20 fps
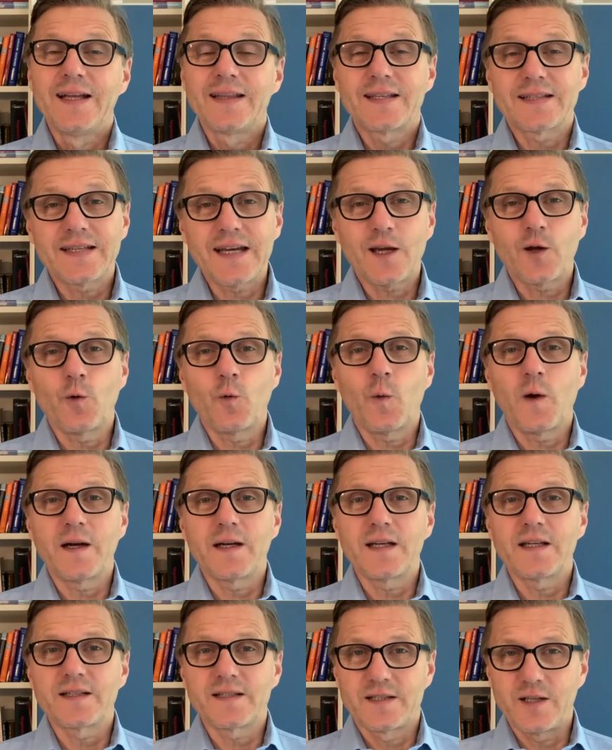The second
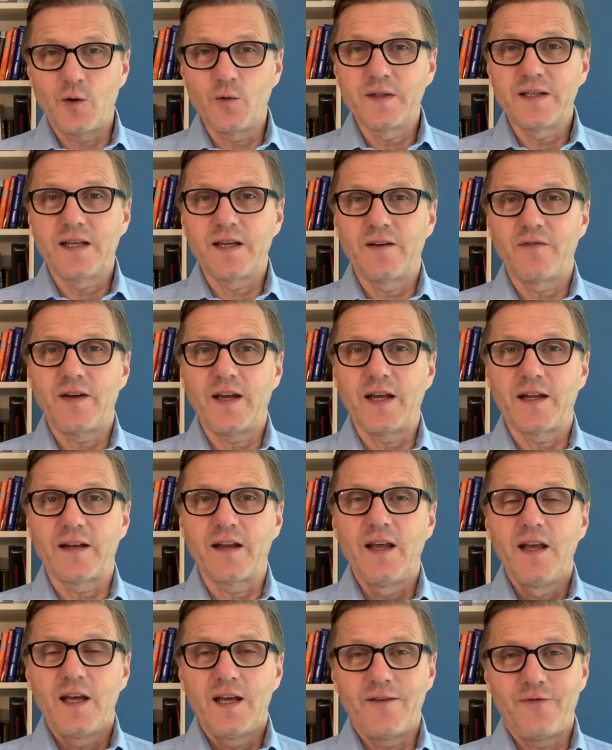one is don't give in.
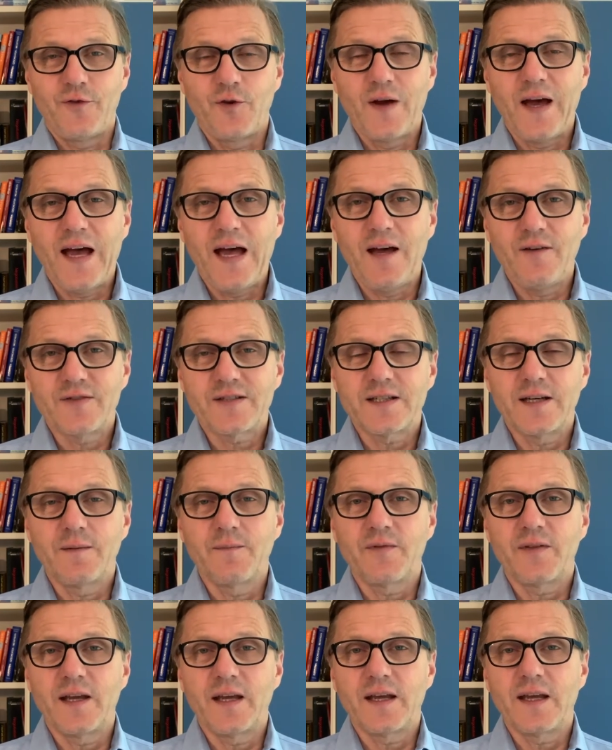If you have
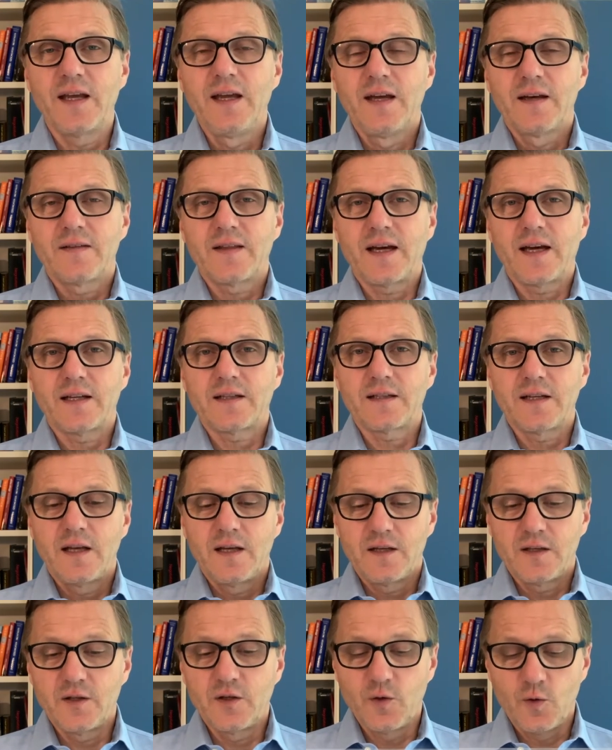something that
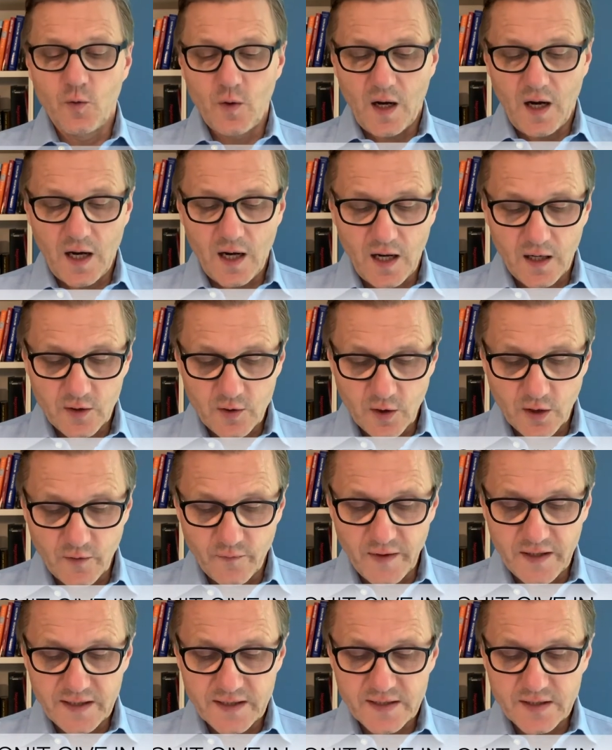you are
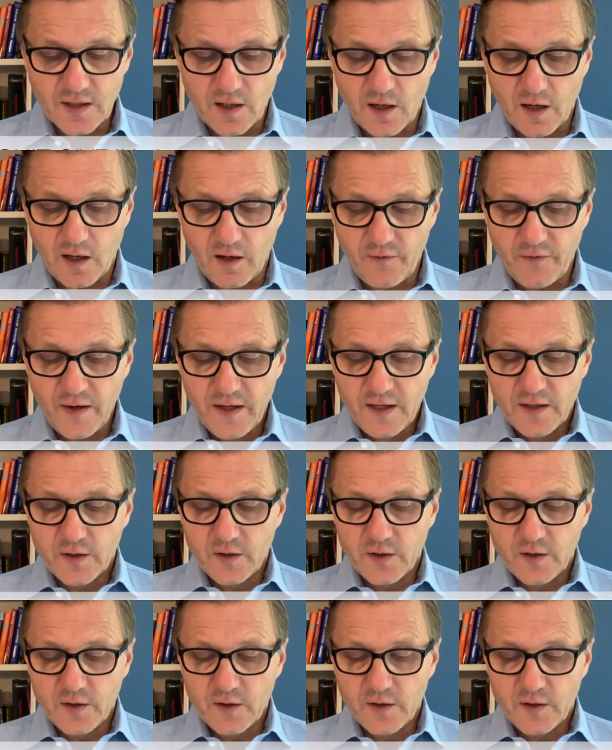convinced of,